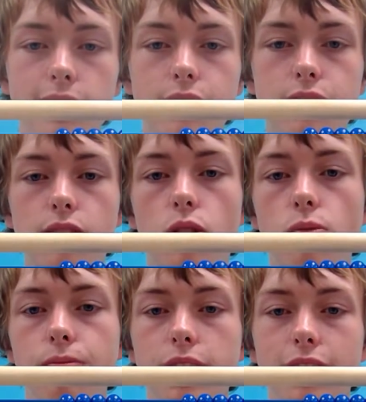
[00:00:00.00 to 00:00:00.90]

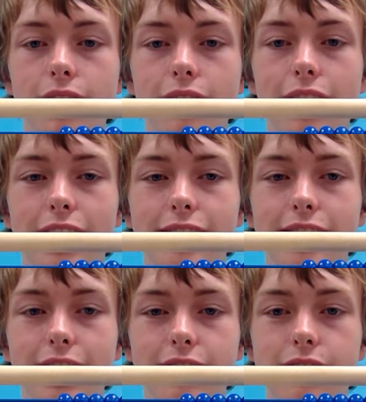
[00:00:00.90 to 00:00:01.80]
So let's
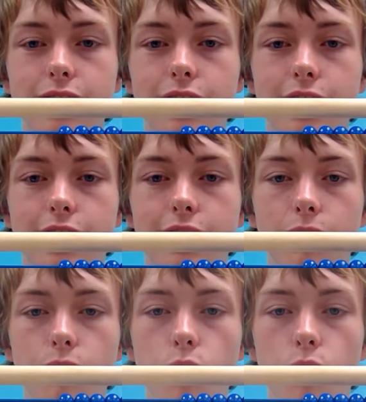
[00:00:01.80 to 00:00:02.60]
get started